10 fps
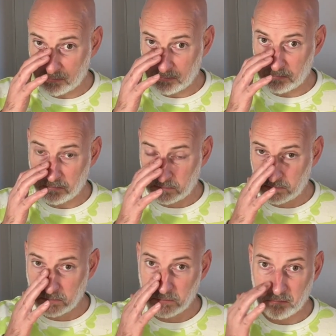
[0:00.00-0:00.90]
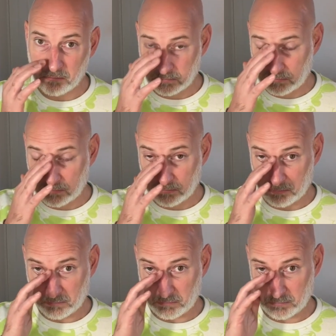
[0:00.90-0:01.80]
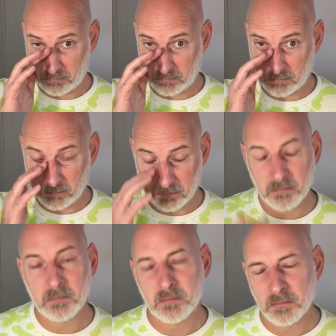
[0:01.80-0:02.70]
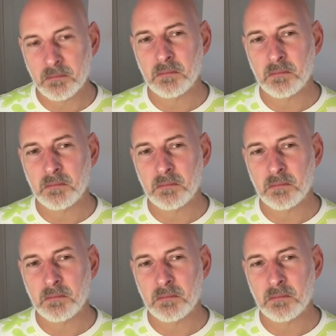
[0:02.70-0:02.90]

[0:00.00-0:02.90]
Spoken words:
because it's less humid or the